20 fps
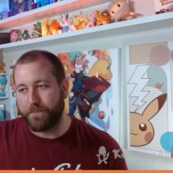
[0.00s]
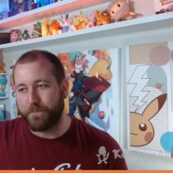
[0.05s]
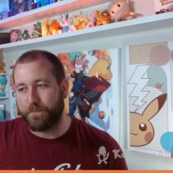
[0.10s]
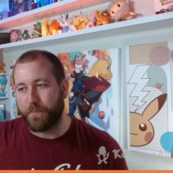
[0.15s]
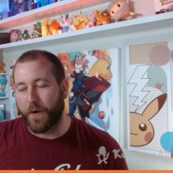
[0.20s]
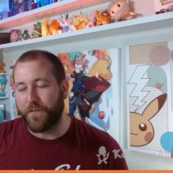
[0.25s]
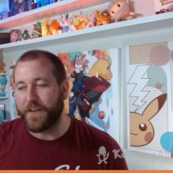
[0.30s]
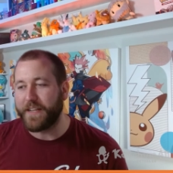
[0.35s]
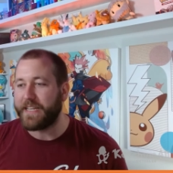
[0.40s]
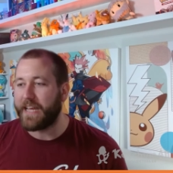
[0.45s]

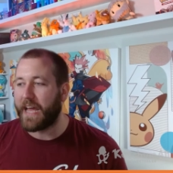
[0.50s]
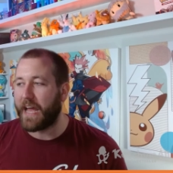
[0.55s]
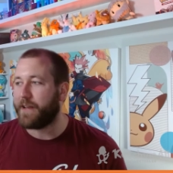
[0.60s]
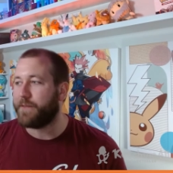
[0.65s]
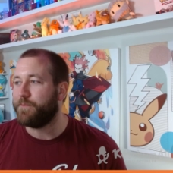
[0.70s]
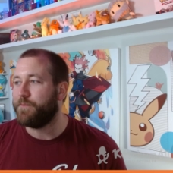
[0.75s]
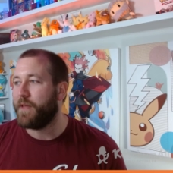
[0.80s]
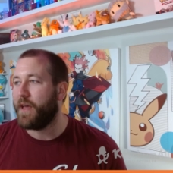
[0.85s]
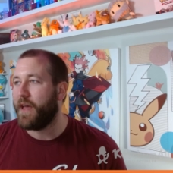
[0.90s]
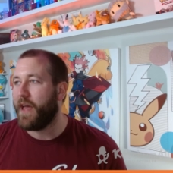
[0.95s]
perfect
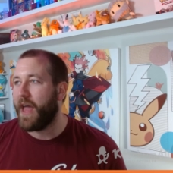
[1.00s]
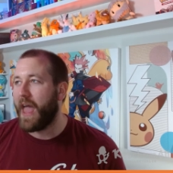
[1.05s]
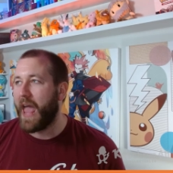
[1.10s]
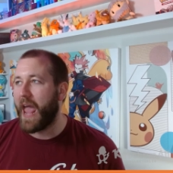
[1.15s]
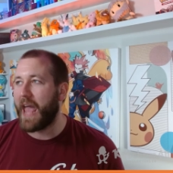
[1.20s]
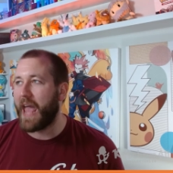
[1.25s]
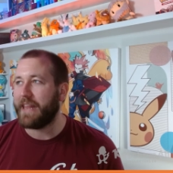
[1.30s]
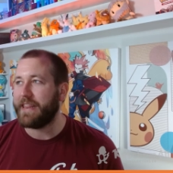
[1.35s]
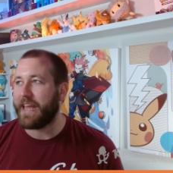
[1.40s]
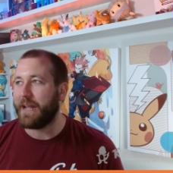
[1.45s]
10,
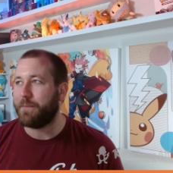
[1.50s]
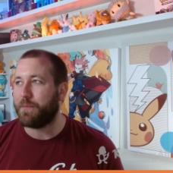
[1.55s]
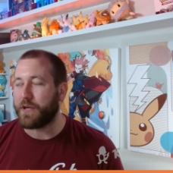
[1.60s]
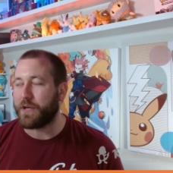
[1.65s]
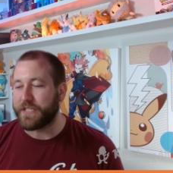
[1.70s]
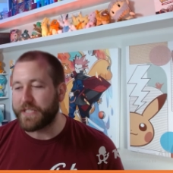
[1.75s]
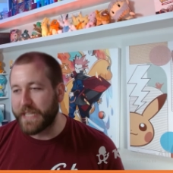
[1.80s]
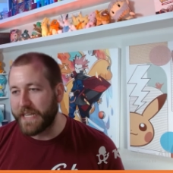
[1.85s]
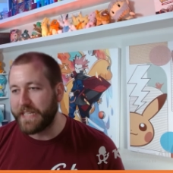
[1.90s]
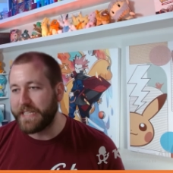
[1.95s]
and then
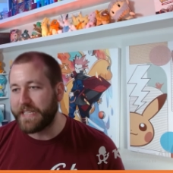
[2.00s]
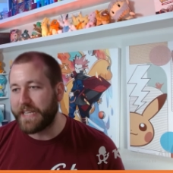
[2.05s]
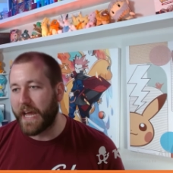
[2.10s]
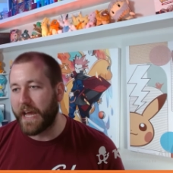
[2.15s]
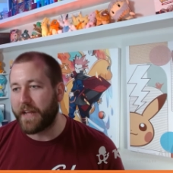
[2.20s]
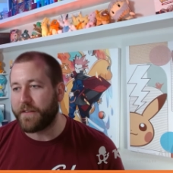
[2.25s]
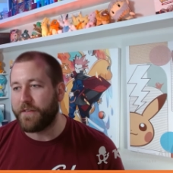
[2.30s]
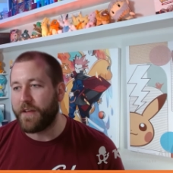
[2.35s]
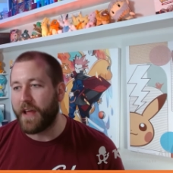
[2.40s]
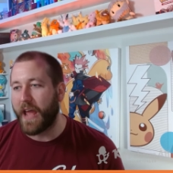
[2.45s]
pristine
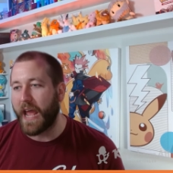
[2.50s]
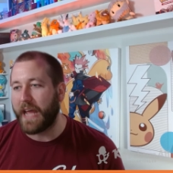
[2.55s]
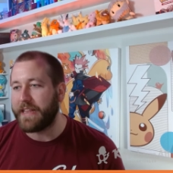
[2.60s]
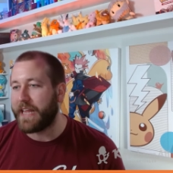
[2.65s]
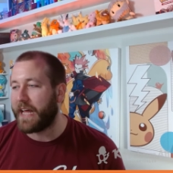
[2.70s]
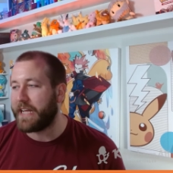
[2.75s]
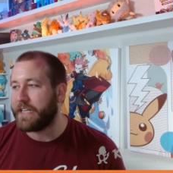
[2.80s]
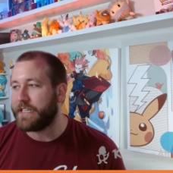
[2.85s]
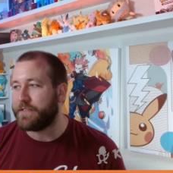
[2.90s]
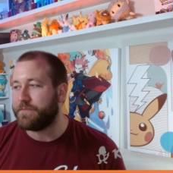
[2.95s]
10, and
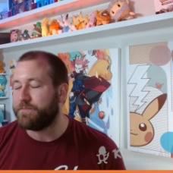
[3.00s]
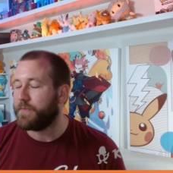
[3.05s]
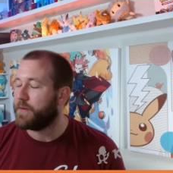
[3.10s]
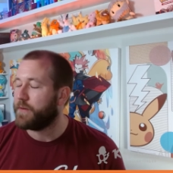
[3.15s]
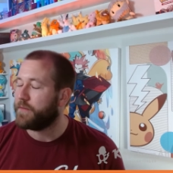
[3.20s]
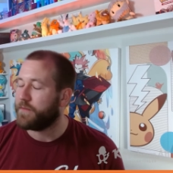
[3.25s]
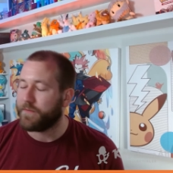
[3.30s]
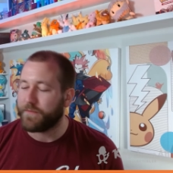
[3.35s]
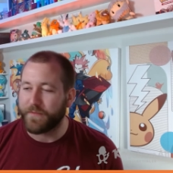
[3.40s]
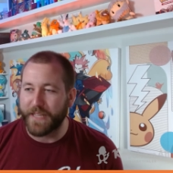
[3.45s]
then
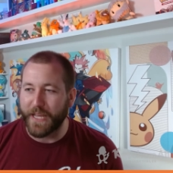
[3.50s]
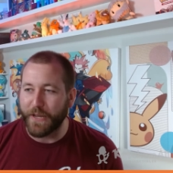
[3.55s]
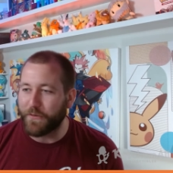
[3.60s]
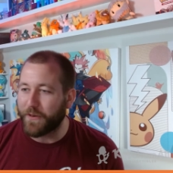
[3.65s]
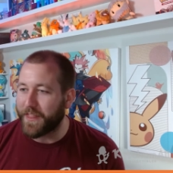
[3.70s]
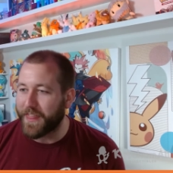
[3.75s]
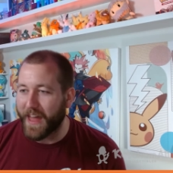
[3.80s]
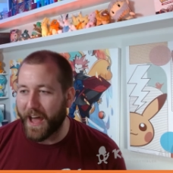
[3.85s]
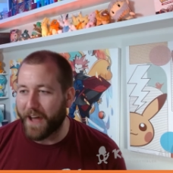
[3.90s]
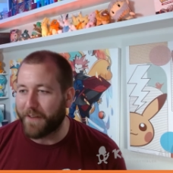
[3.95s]
get rid
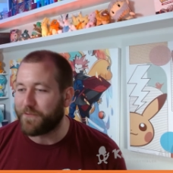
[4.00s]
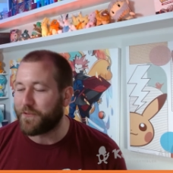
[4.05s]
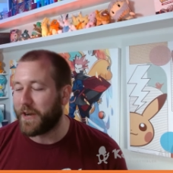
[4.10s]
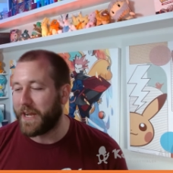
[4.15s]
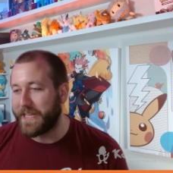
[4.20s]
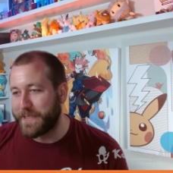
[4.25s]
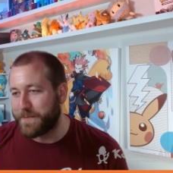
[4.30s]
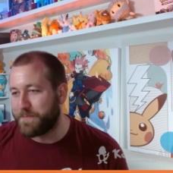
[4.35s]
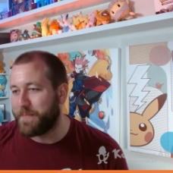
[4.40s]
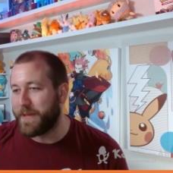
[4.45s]
of the half
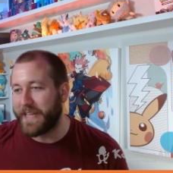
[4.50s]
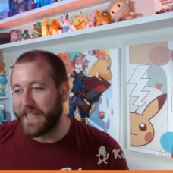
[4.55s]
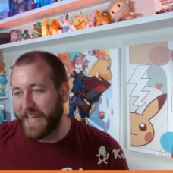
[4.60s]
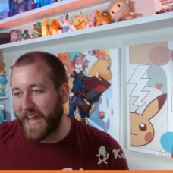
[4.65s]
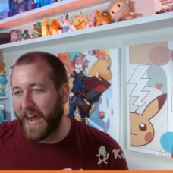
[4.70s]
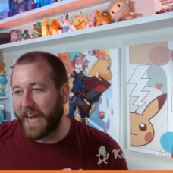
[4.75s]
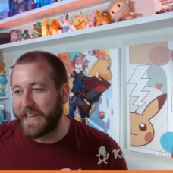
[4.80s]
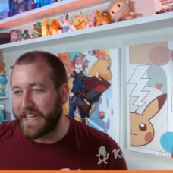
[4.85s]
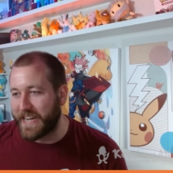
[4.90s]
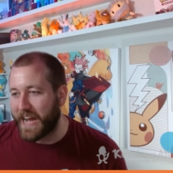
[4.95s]
grades, mint
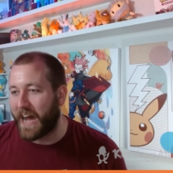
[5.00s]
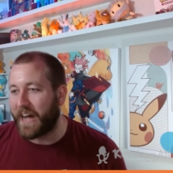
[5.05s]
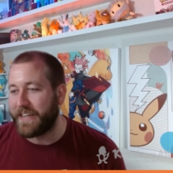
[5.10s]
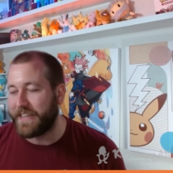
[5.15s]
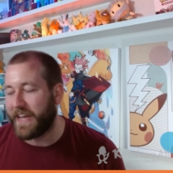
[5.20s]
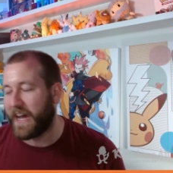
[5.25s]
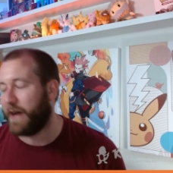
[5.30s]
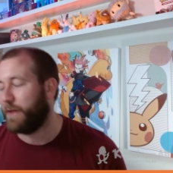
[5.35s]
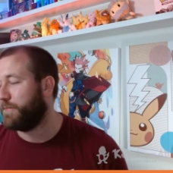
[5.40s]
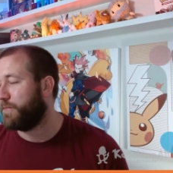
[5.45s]
9, and on
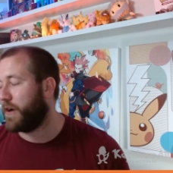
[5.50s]
down.